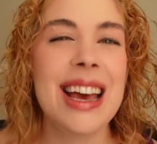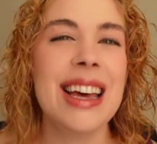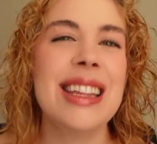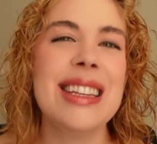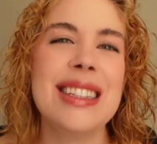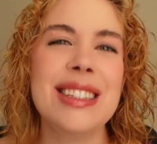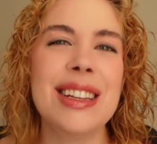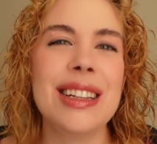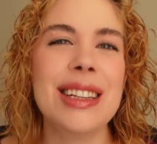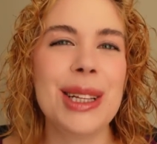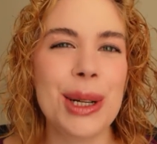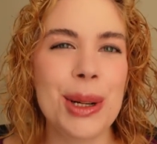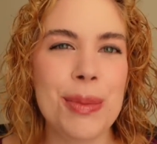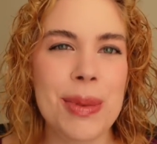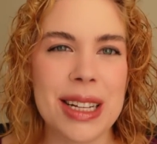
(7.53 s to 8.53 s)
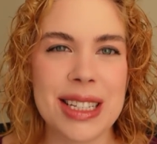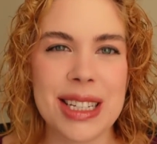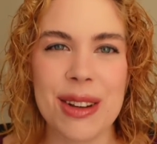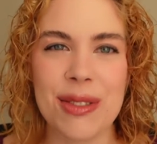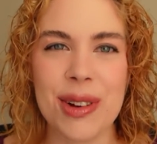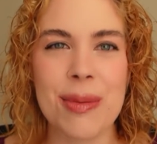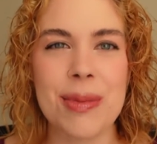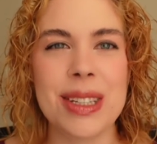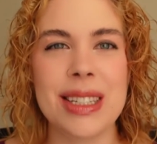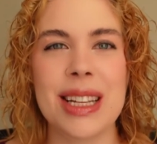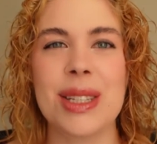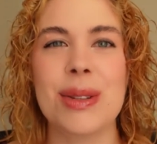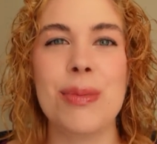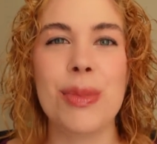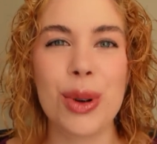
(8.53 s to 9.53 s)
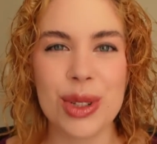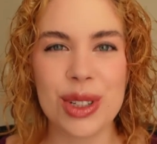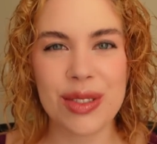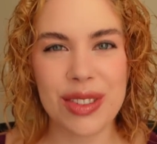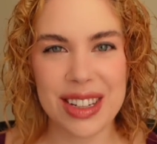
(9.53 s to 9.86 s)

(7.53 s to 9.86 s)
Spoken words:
This is a little bit different, but since most of